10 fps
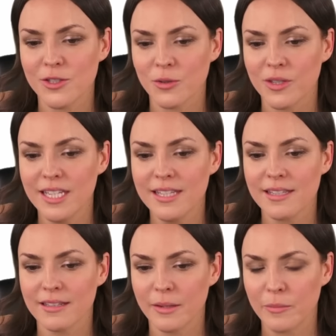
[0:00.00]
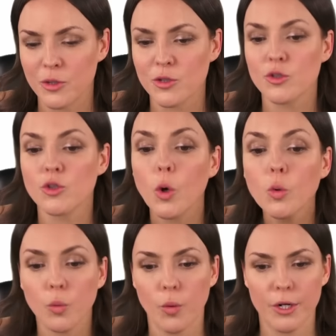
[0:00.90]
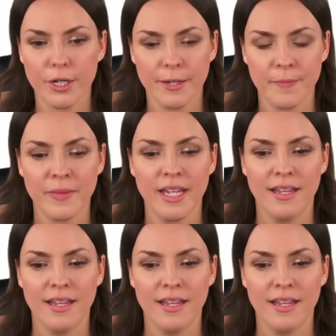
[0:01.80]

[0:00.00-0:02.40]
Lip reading: So these numbers don't work.